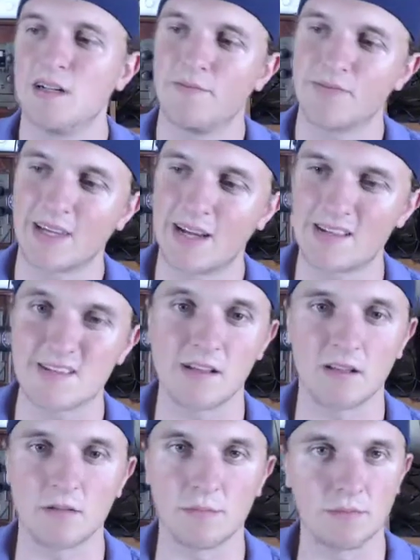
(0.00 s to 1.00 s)
Got to see a
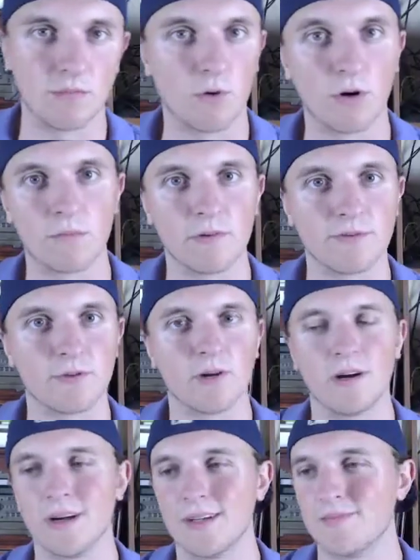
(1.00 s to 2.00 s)
little bit more
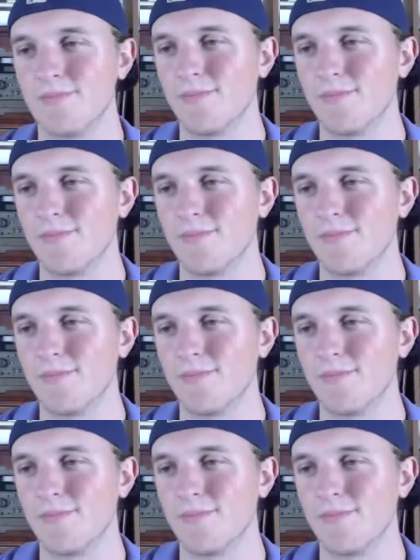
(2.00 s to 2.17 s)
before I